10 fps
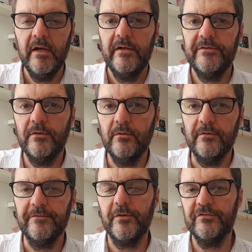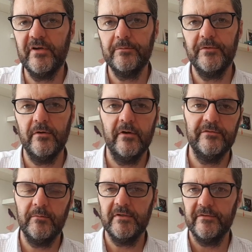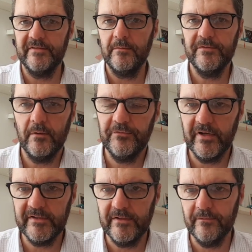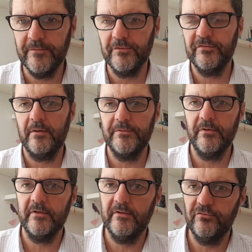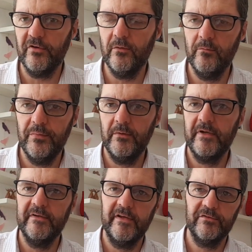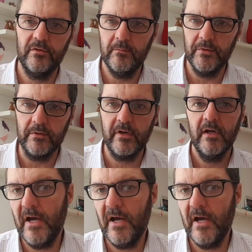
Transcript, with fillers: So the first chapter is about the same subject as the first chapter in the general book and the extra book.